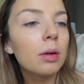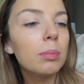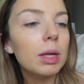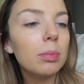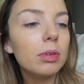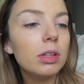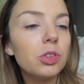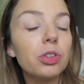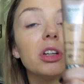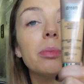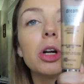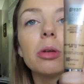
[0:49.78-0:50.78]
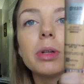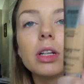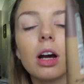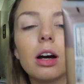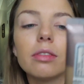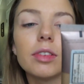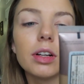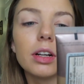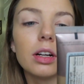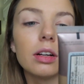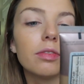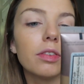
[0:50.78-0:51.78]
Maybelline Dream Urban
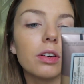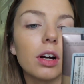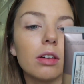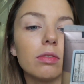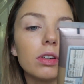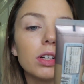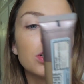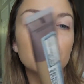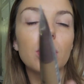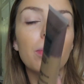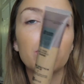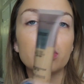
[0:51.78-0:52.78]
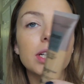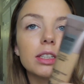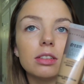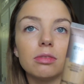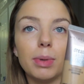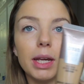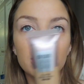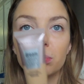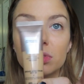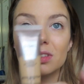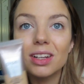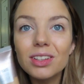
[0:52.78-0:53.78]
Cover Full Coverage Protective Makeup
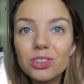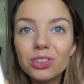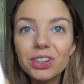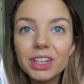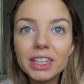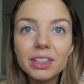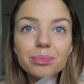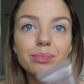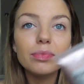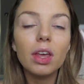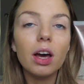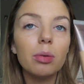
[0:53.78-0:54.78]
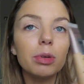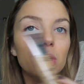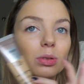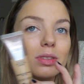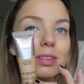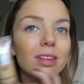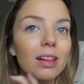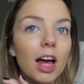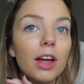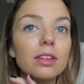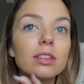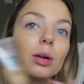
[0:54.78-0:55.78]
with Sunscreen. I use this a
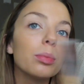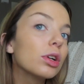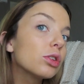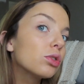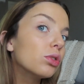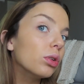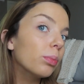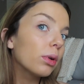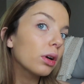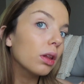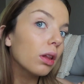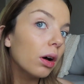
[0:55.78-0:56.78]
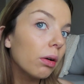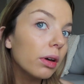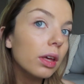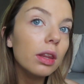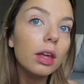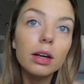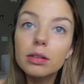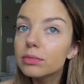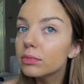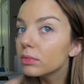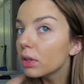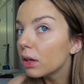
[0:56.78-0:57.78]
lot in the summer. It's super glowy. Like,
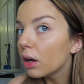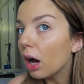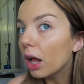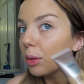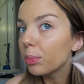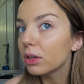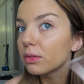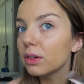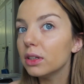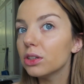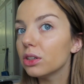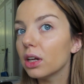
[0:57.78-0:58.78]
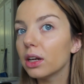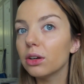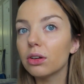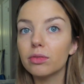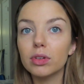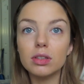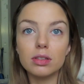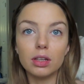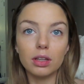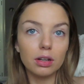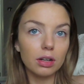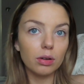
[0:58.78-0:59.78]
all I put is foundation on. I don't have
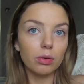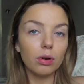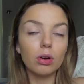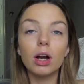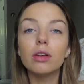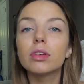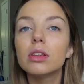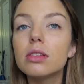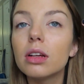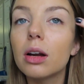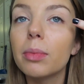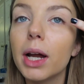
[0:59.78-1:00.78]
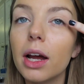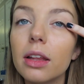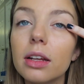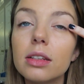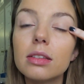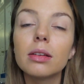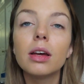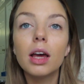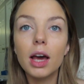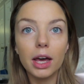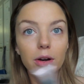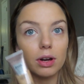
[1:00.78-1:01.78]
concealer, or I have concealer on my eyelids.
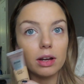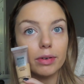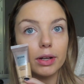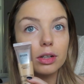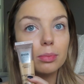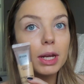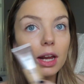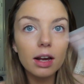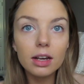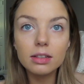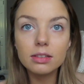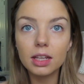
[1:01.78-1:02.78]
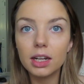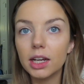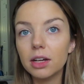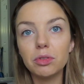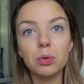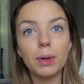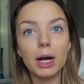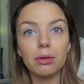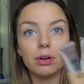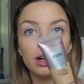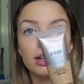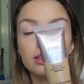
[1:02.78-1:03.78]
I don't have it under my eyes, and I have no
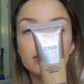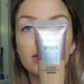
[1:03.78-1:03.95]
powder on.